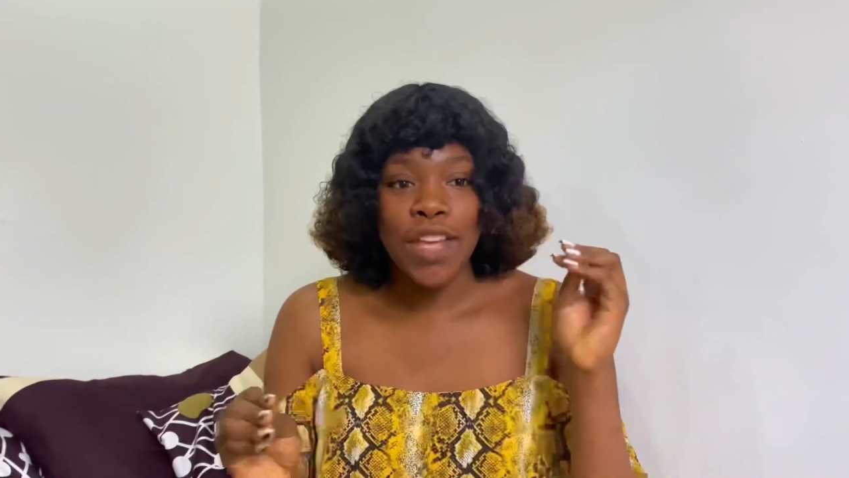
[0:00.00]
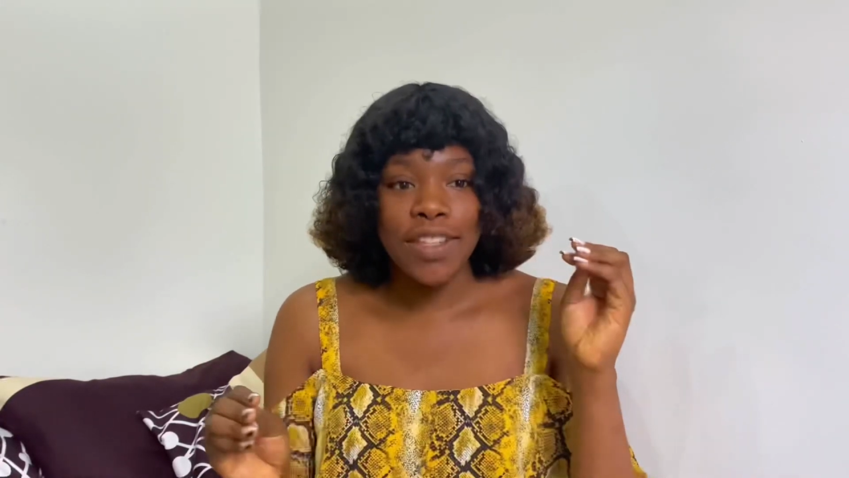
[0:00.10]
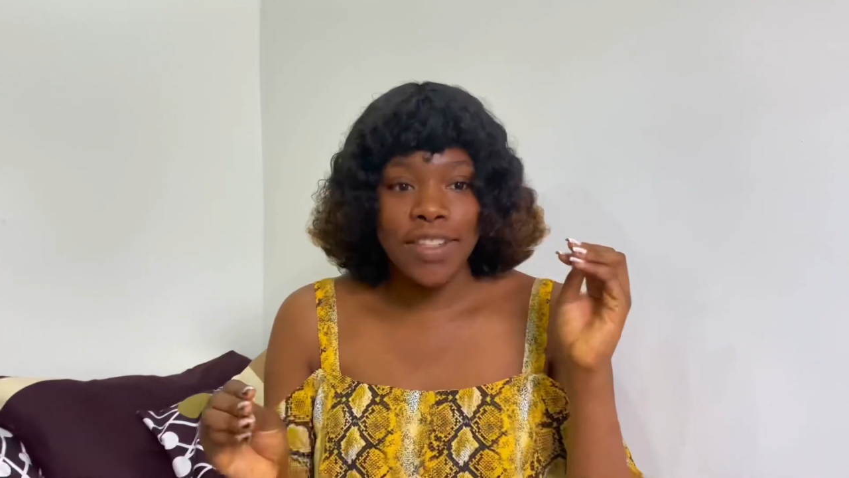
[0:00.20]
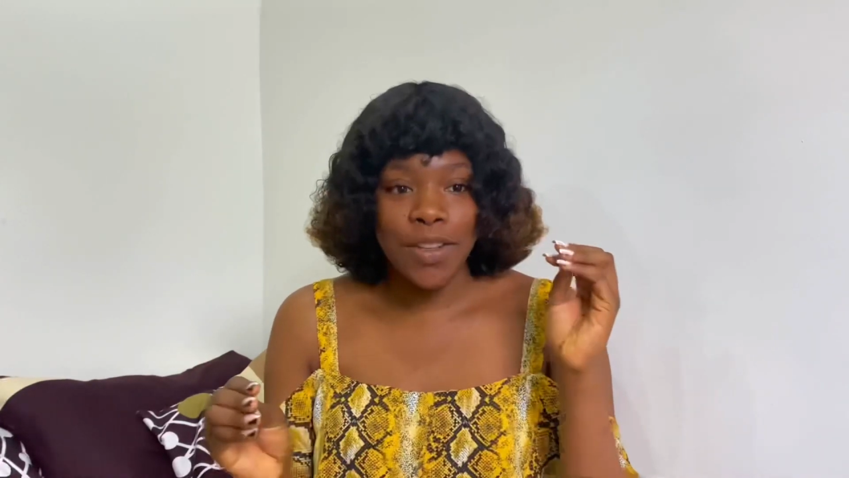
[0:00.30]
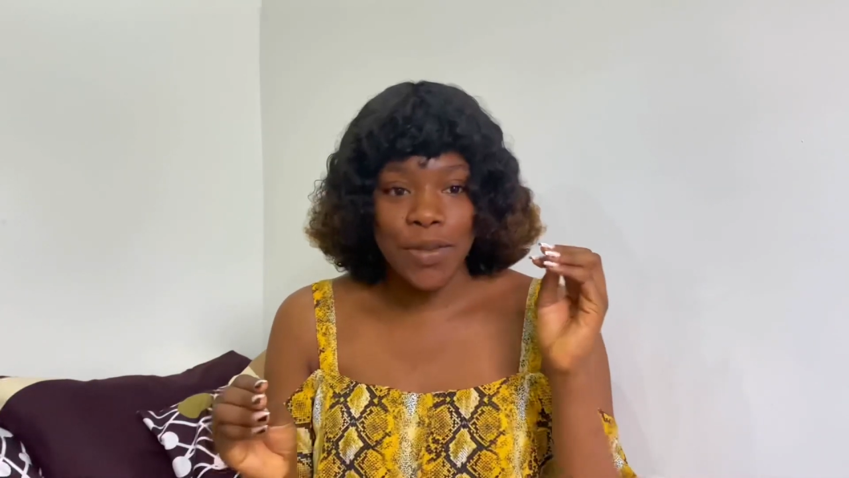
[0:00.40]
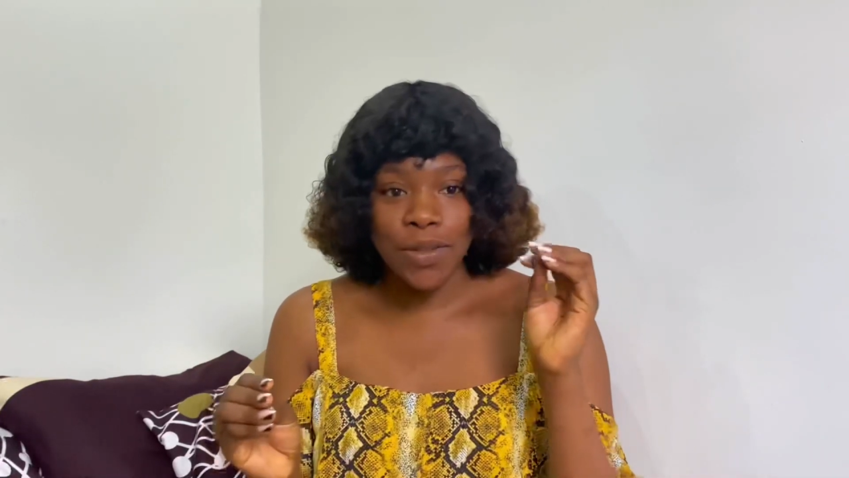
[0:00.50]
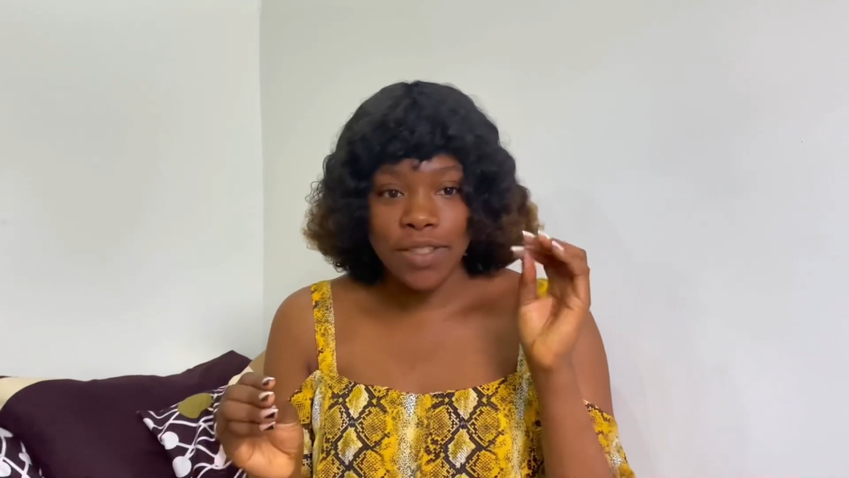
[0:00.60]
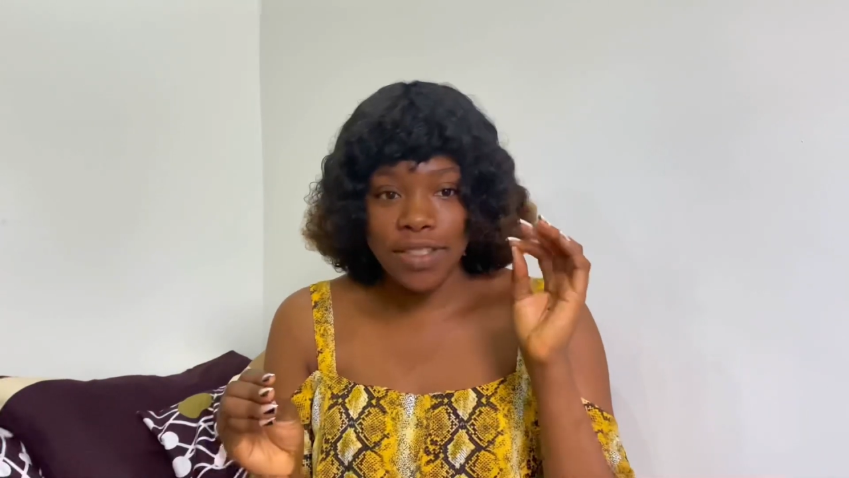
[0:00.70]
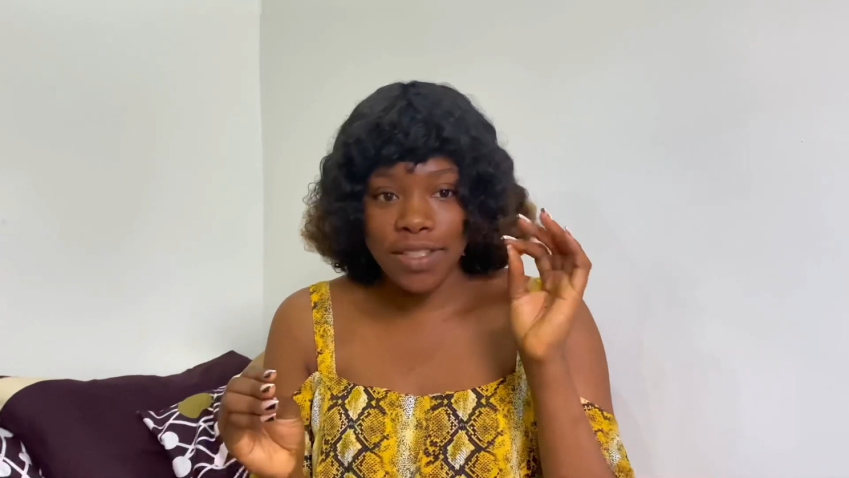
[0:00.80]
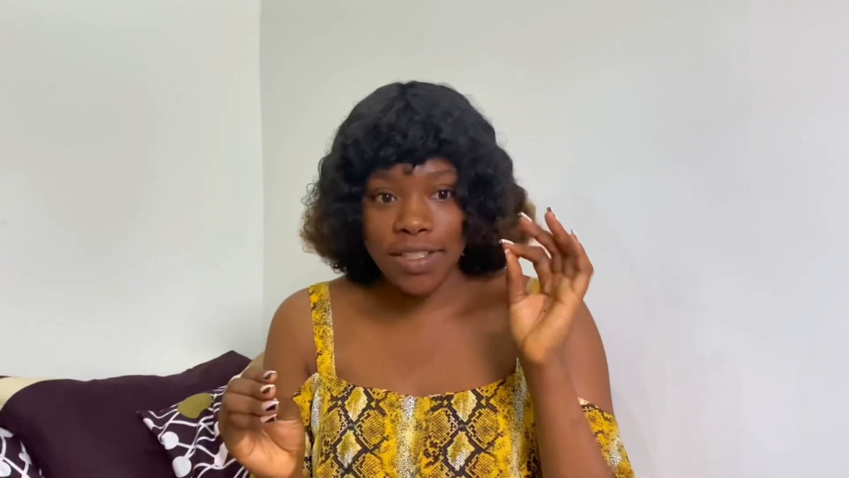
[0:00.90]
you know,
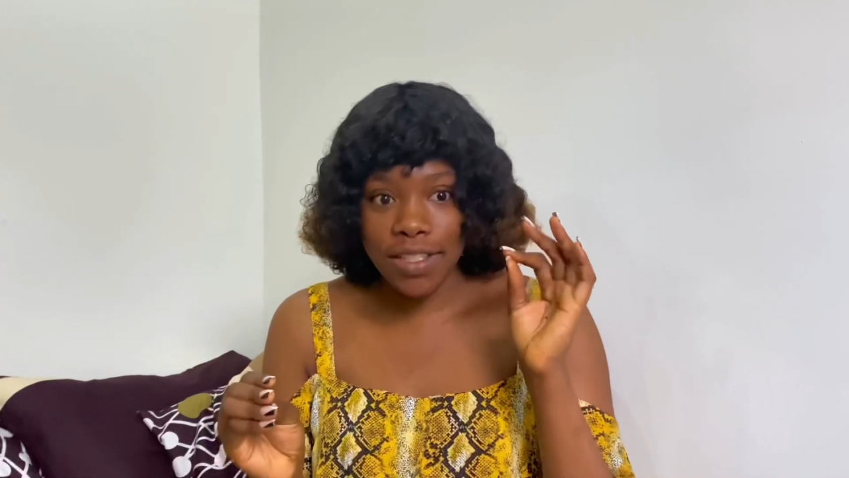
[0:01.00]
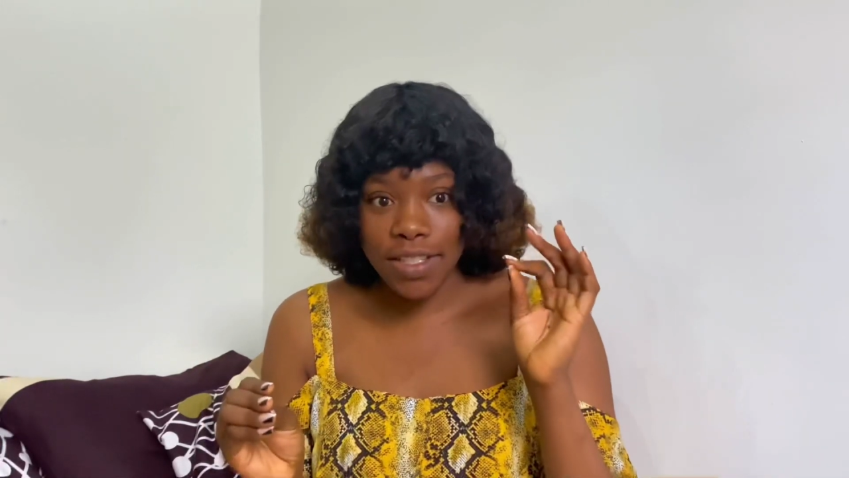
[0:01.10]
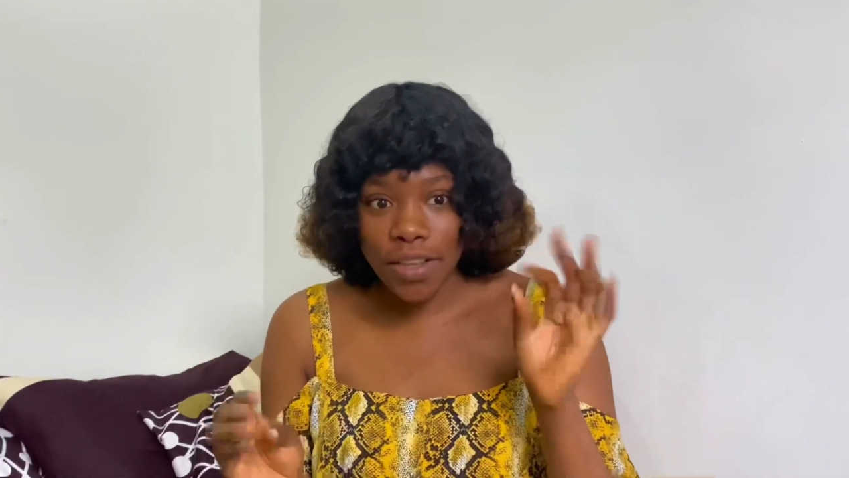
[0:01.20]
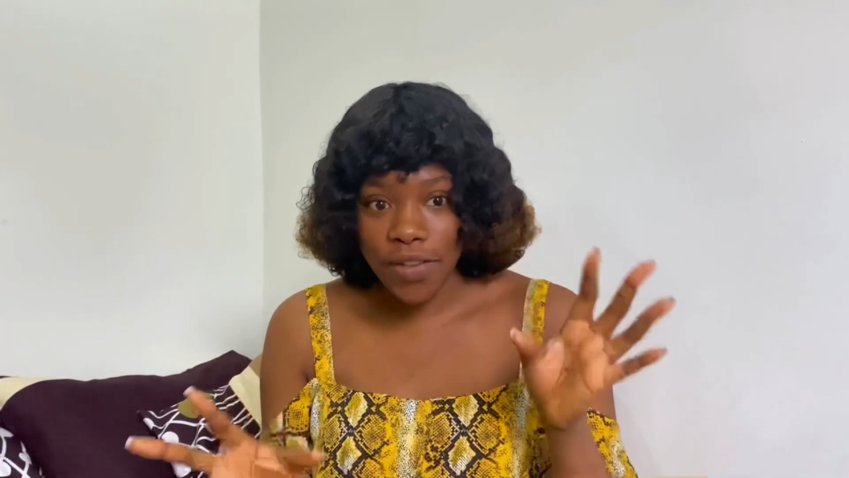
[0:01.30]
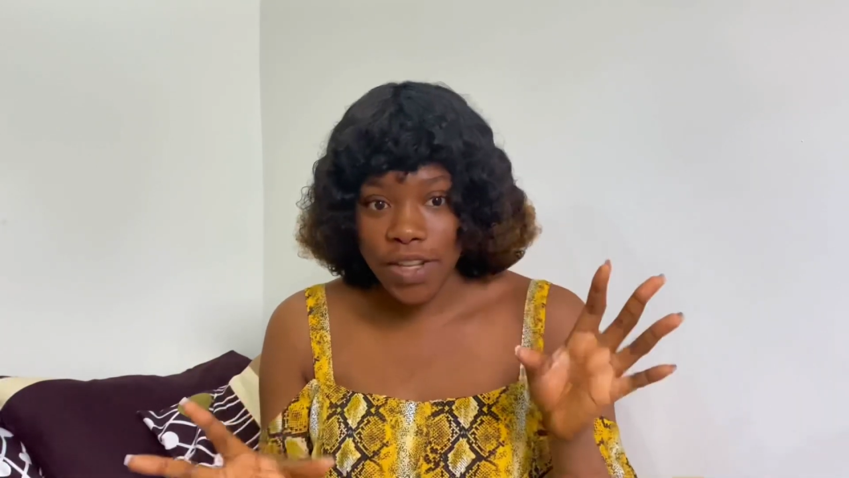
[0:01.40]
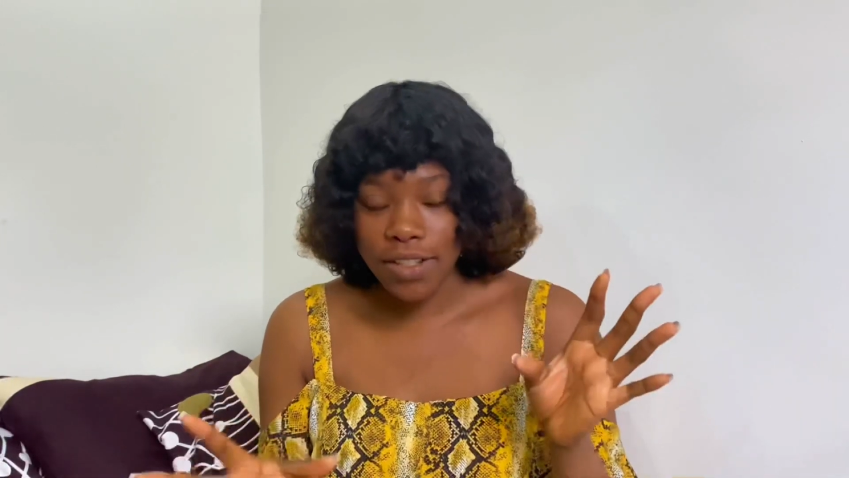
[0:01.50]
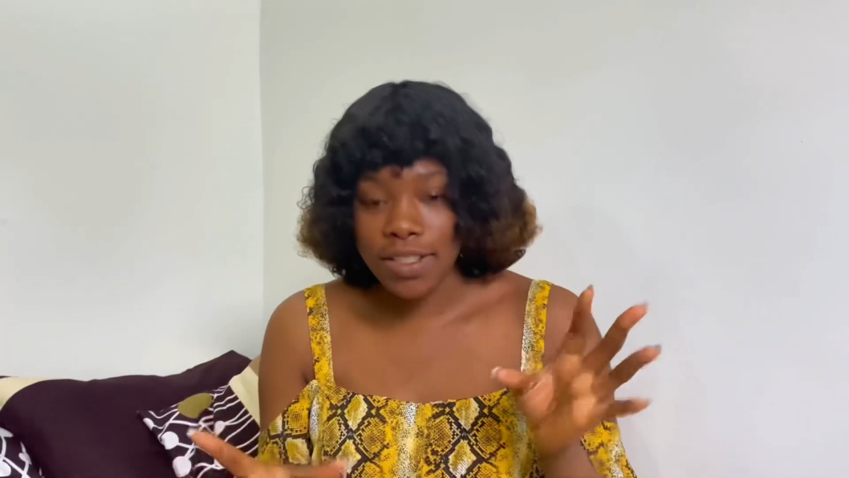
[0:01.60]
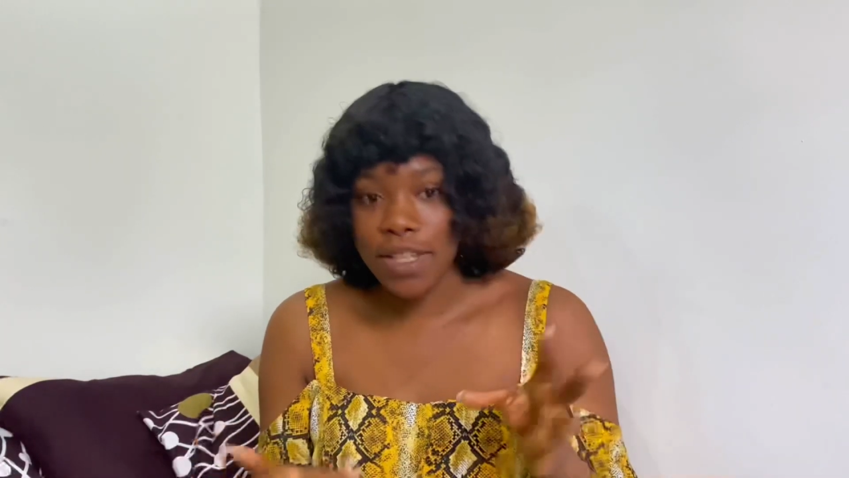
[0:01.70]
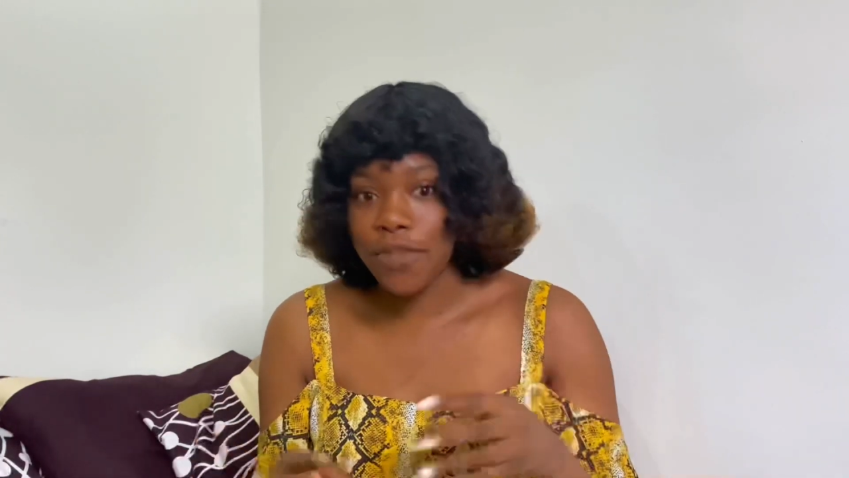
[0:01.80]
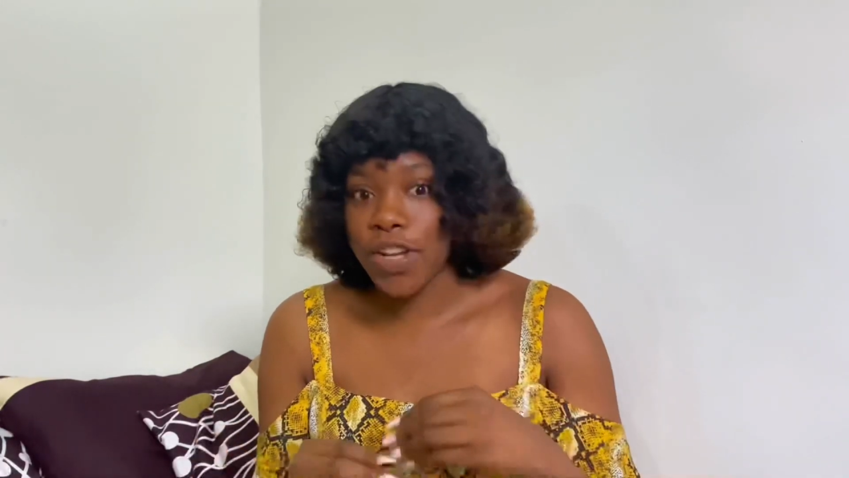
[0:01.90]

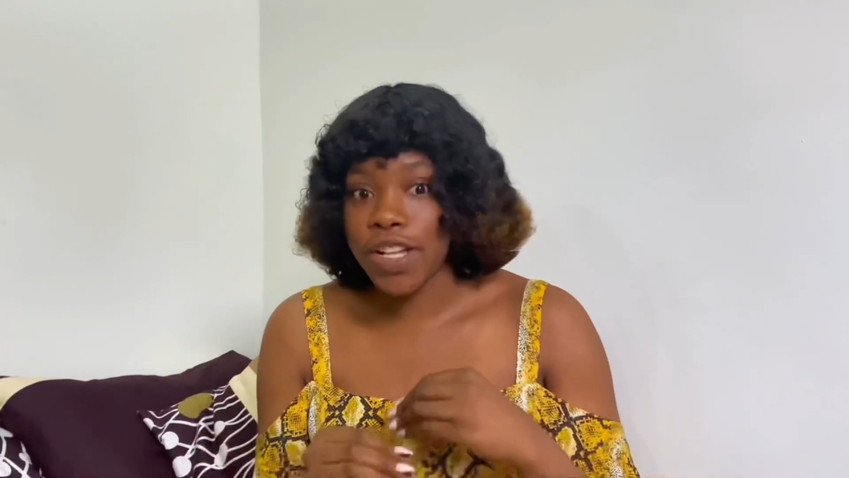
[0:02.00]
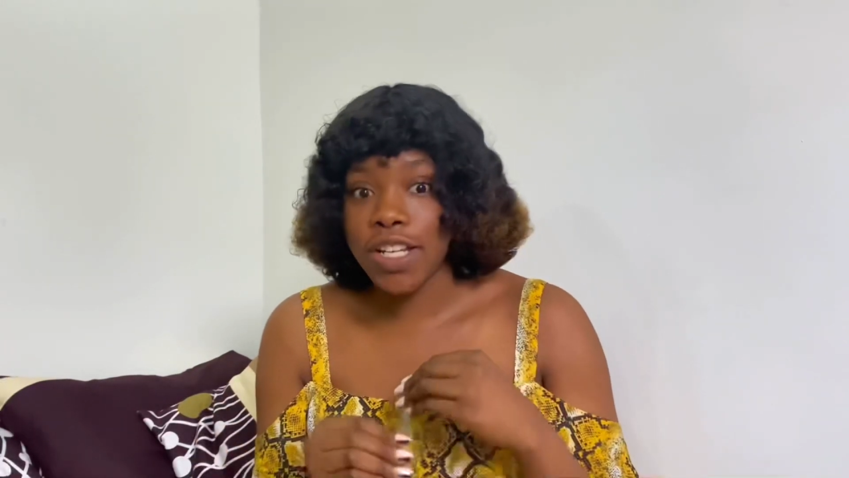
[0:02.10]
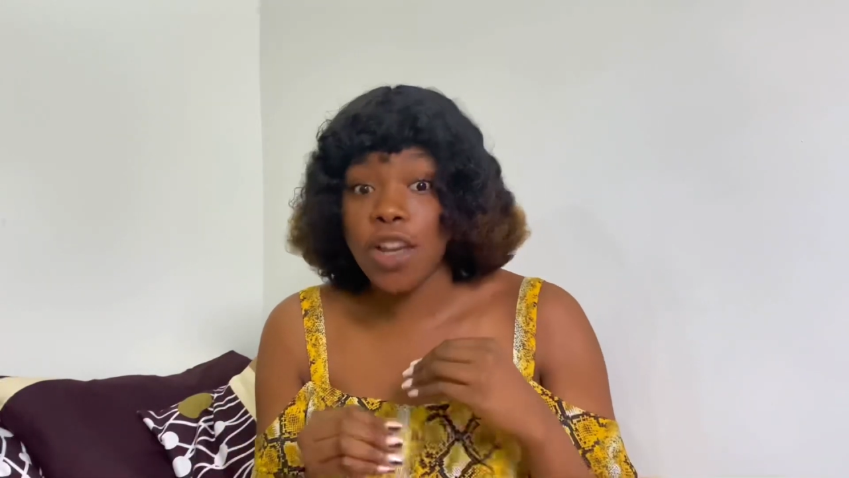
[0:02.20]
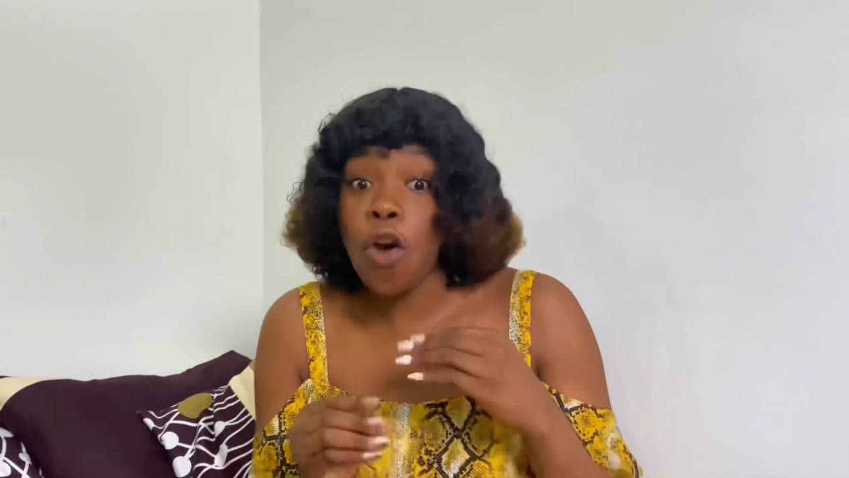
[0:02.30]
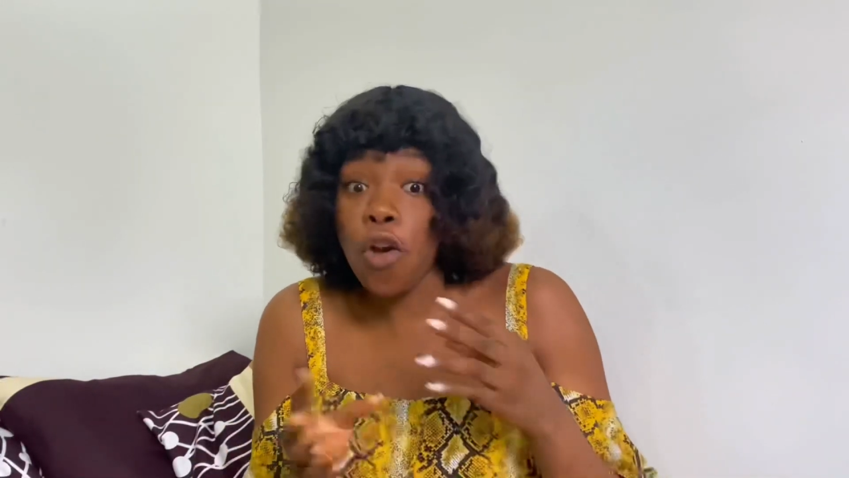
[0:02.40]
serious and very